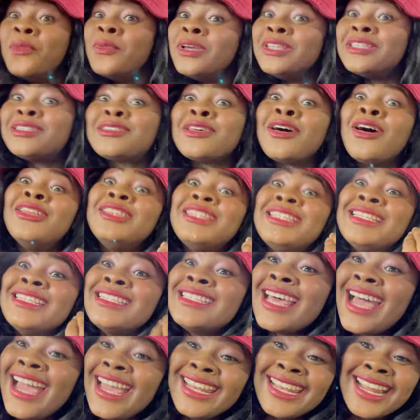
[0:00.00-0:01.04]
we saw
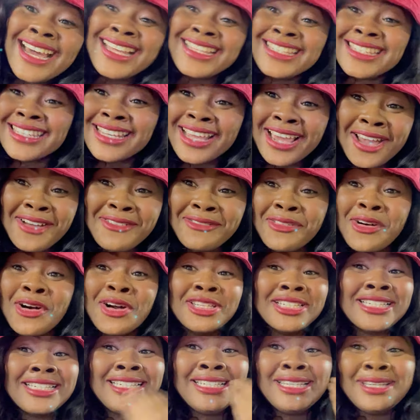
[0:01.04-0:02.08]
designers here
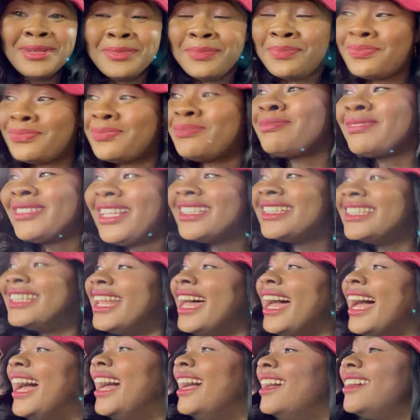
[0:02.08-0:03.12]
for cheap.
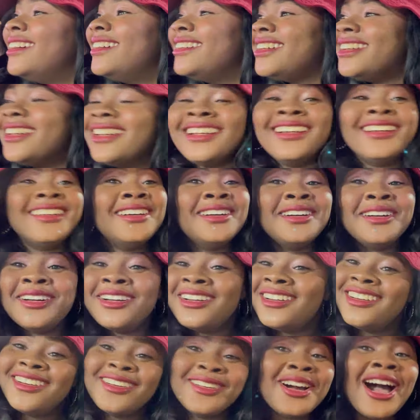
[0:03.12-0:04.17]
Nah no
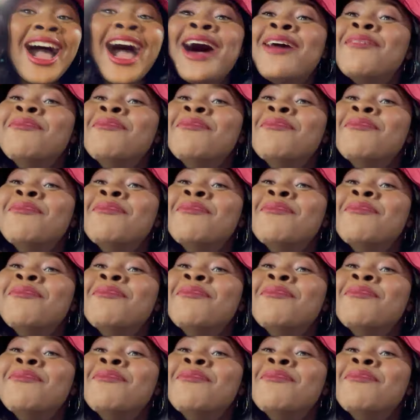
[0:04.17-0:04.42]
money. How